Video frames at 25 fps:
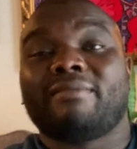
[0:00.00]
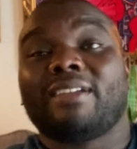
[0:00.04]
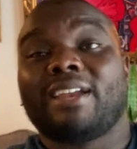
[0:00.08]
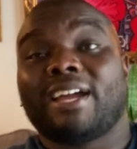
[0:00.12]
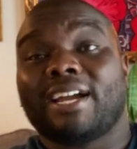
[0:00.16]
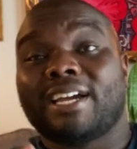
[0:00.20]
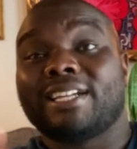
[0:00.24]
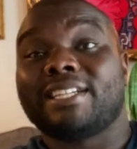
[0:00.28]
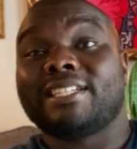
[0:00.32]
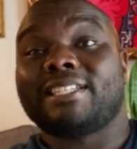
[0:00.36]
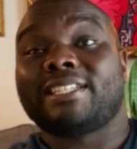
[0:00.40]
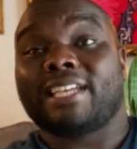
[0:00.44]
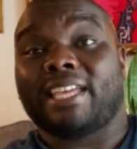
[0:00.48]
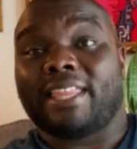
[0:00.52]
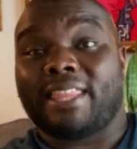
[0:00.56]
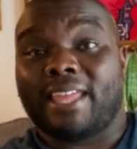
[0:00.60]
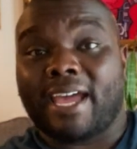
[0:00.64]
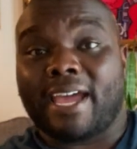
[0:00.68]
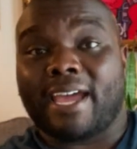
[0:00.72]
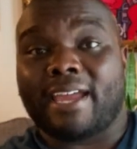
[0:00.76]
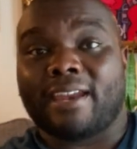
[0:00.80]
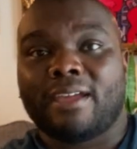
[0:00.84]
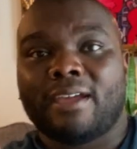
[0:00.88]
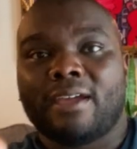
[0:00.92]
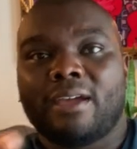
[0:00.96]
They're not going to say
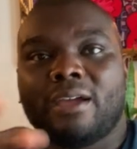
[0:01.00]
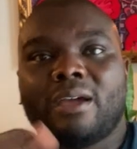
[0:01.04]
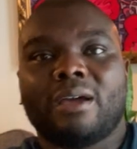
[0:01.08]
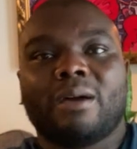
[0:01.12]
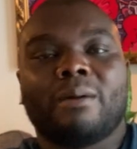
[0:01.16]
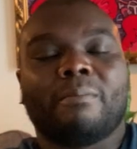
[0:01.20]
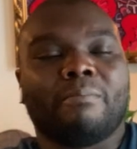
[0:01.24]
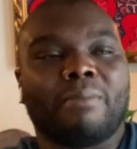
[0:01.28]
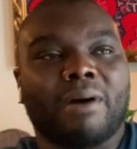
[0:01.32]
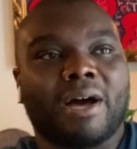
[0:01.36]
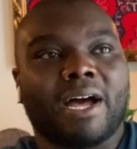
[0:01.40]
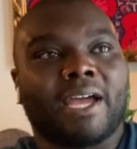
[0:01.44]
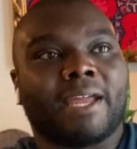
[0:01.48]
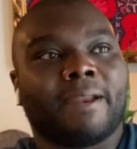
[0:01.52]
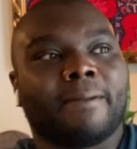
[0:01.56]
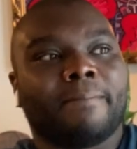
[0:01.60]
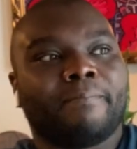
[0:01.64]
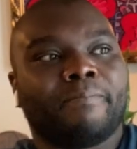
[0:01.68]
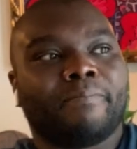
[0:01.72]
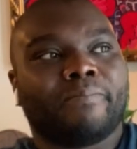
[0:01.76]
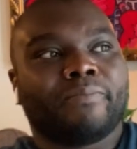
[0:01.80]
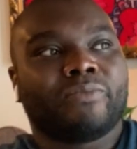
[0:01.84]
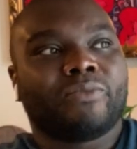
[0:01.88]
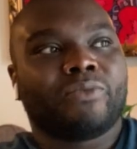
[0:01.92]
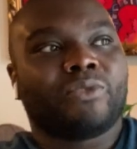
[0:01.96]
that.
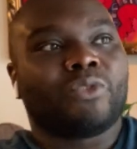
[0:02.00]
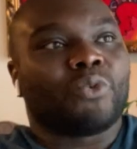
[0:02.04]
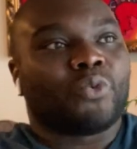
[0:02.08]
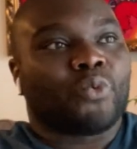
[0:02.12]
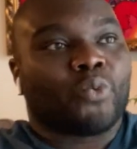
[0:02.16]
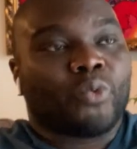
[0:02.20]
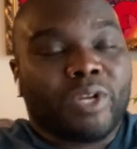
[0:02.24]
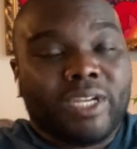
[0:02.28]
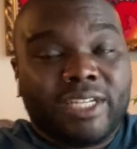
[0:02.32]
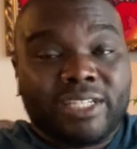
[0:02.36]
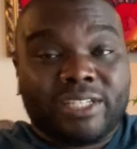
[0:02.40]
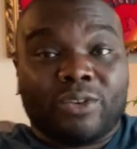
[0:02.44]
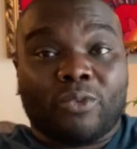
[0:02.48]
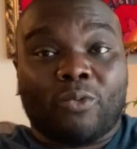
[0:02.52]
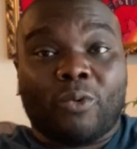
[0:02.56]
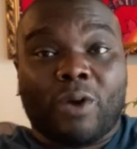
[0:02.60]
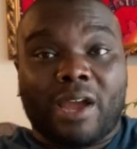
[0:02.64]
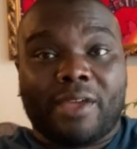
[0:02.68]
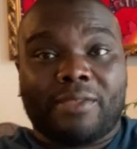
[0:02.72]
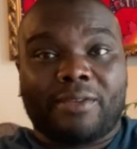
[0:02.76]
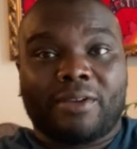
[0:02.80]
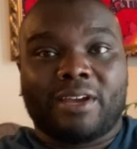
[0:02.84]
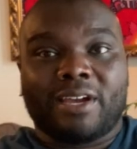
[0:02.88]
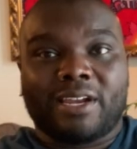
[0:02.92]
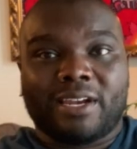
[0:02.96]
But the reason
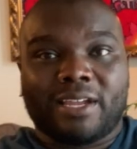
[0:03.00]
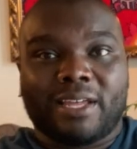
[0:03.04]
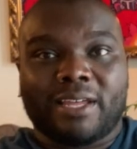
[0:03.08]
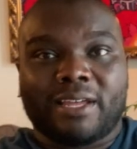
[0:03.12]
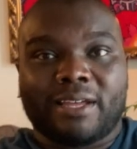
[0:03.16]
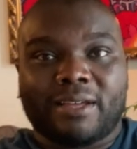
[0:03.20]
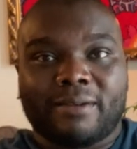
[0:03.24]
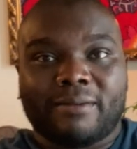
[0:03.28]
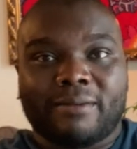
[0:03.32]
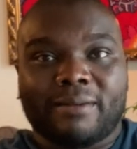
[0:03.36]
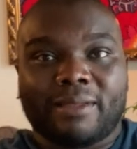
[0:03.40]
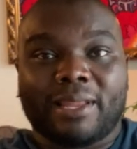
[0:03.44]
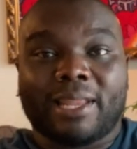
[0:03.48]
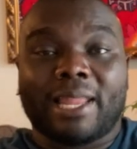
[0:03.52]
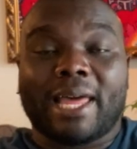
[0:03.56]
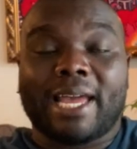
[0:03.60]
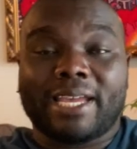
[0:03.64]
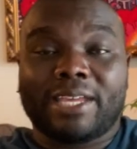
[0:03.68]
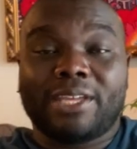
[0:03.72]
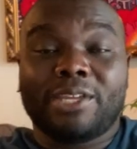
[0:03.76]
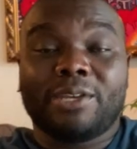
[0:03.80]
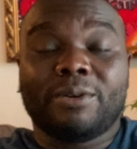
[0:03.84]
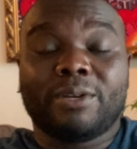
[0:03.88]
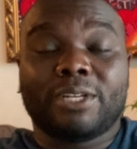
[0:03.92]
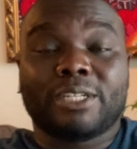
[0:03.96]
why they're going to
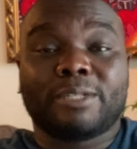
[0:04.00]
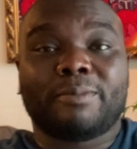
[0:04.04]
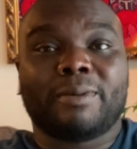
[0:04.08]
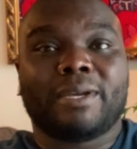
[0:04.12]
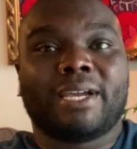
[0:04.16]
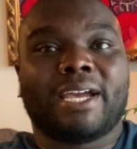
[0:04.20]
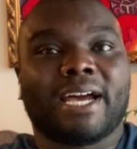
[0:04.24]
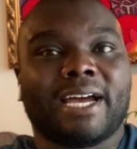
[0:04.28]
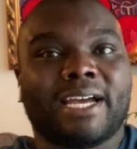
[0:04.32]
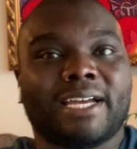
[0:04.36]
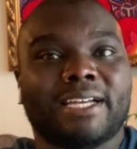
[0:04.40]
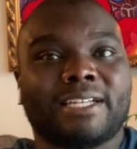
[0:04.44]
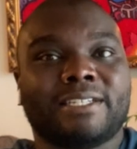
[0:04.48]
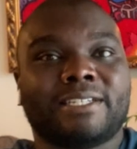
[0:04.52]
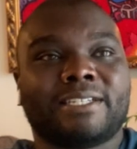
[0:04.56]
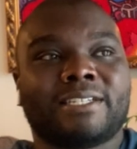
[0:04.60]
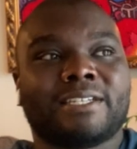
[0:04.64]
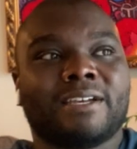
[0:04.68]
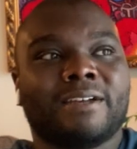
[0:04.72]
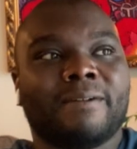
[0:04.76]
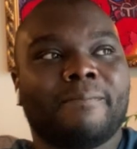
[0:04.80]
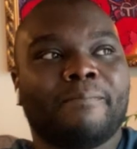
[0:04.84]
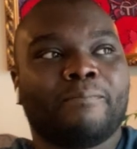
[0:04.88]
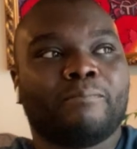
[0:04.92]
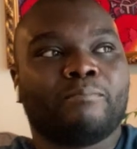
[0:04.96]
like you is
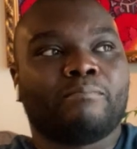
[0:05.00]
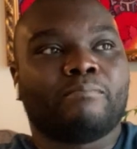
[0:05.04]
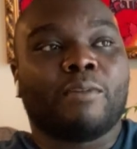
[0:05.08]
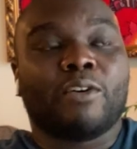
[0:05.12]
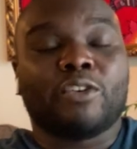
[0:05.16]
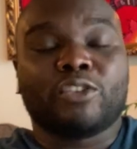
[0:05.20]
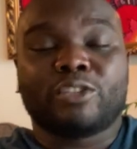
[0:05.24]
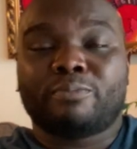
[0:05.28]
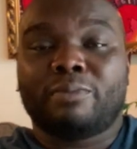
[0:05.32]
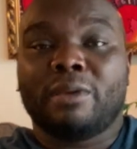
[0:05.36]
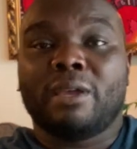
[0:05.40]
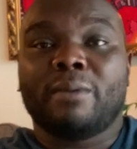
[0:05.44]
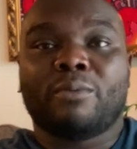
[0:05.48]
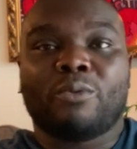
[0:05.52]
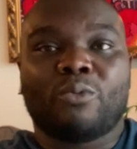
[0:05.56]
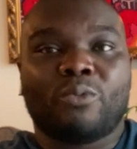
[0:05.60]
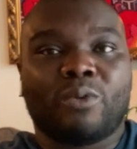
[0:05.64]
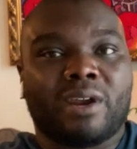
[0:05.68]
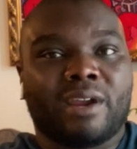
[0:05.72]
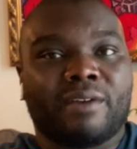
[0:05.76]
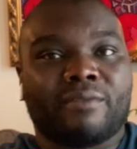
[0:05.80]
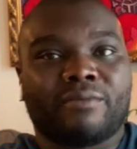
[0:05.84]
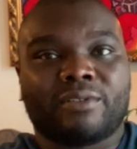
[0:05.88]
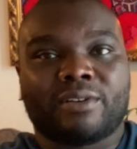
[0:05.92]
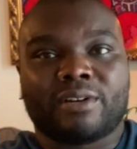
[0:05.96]
because most people,
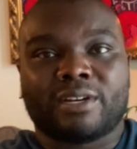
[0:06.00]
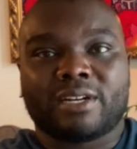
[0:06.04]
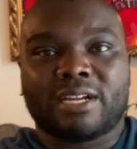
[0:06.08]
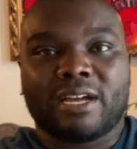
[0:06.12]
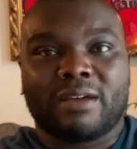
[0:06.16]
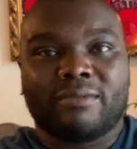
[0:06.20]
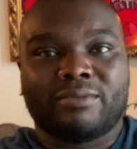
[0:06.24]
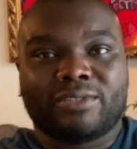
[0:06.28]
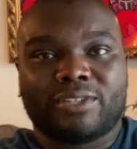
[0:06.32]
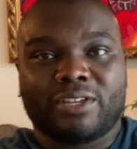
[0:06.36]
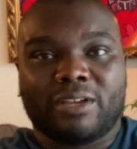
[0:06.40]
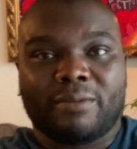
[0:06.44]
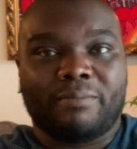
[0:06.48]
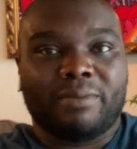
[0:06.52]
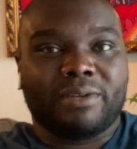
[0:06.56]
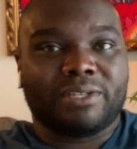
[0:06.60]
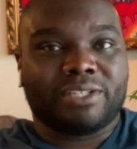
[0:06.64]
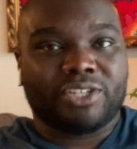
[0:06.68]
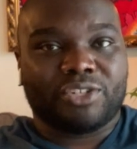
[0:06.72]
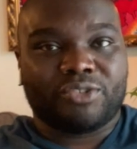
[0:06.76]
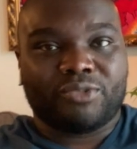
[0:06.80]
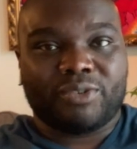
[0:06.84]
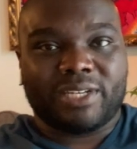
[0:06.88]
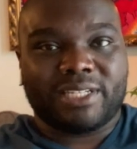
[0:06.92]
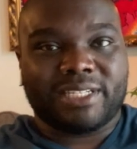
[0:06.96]
whenever it comes to a
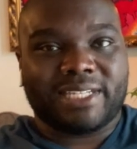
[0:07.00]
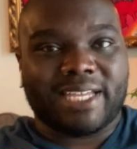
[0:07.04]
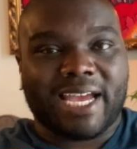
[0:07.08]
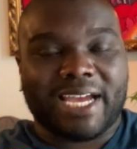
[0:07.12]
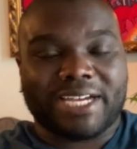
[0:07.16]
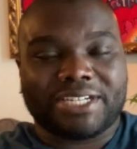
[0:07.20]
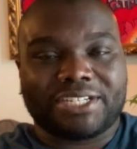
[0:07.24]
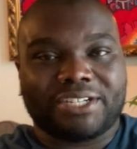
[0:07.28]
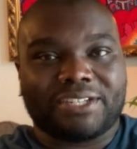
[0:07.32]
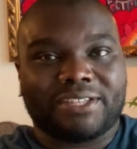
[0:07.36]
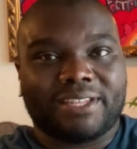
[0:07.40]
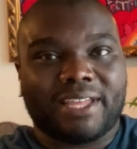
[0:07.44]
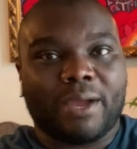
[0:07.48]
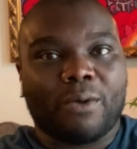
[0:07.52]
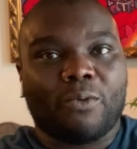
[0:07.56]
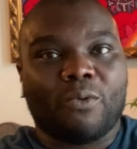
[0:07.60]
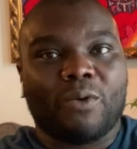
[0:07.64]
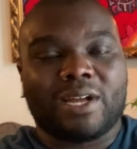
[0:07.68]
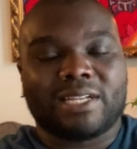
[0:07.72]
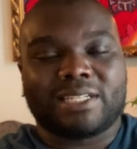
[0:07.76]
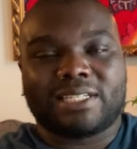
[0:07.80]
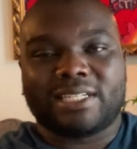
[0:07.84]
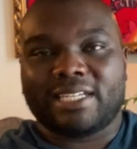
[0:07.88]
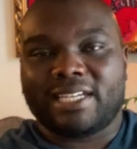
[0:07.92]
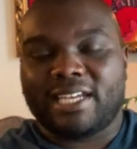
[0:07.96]
business transaction, they
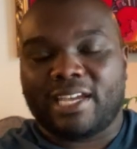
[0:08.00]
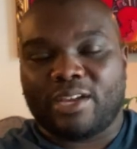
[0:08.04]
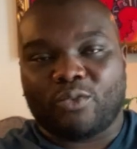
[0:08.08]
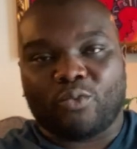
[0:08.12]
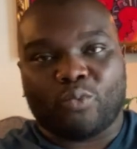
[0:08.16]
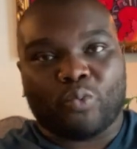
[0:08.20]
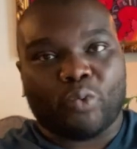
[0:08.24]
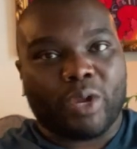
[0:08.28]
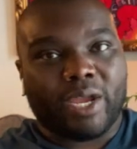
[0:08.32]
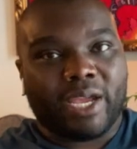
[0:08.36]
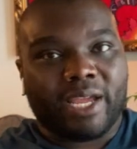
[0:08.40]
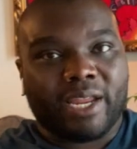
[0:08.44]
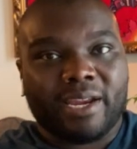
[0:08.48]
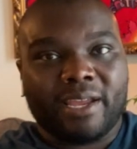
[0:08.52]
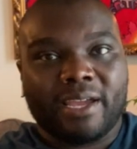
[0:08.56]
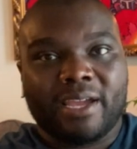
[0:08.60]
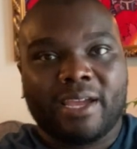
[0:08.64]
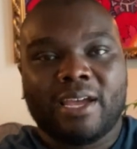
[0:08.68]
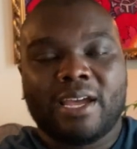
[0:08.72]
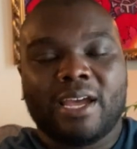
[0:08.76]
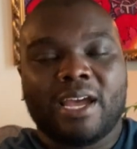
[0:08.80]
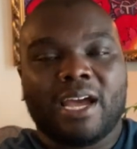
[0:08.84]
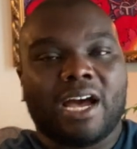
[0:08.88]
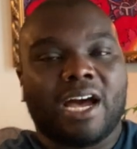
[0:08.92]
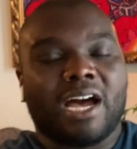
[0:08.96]
want to get rid
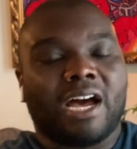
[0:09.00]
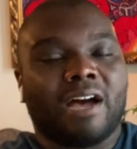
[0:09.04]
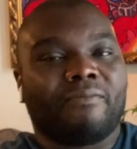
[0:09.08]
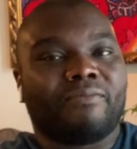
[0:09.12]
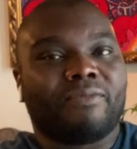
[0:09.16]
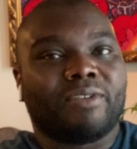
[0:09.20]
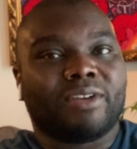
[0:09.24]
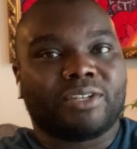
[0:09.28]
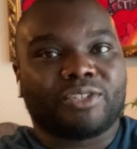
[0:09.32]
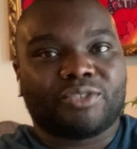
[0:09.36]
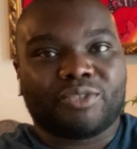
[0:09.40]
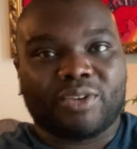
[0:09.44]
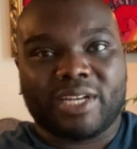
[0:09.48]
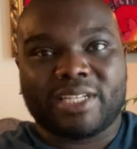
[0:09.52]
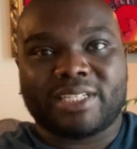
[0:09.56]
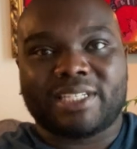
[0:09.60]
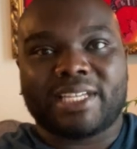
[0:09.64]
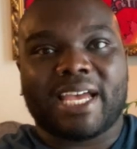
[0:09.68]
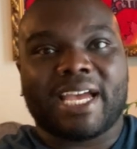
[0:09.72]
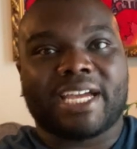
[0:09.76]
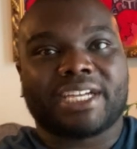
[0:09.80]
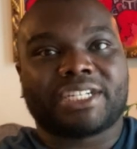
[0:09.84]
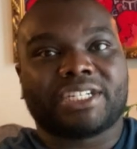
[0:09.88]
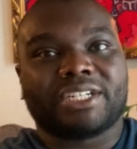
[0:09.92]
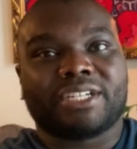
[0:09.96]
of the
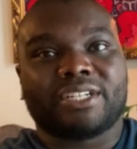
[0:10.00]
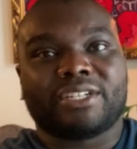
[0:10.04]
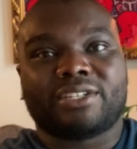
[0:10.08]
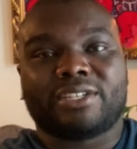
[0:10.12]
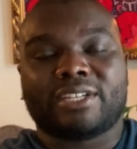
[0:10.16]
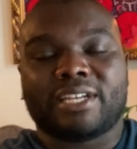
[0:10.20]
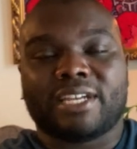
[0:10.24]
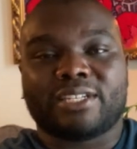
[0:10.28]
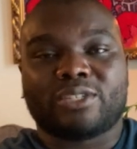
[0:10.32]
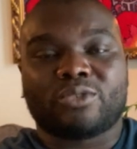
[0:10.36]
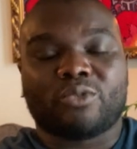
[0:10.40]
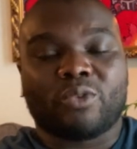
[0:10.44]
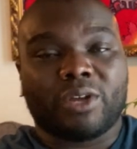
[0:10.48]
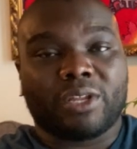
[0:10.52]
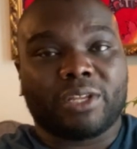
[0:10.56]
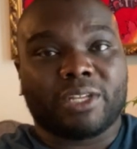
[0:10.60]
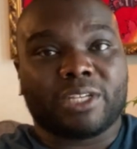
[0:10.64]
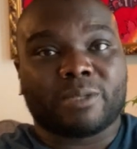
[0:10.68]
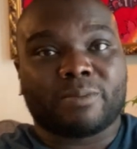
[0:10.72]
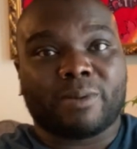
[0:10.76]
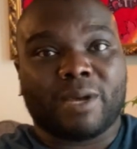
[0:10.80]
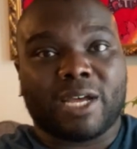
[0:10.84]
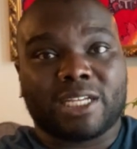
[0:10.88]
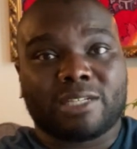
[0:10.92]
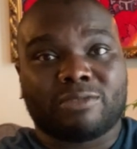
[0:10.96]
transaction as, as quickly
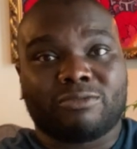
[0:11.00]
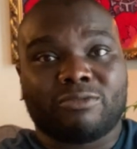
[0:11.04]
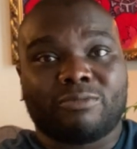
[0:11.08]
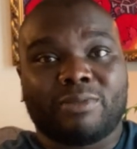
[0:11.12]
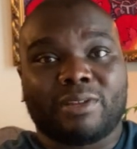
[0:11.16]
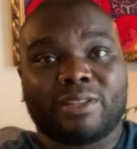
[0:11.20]
as possible.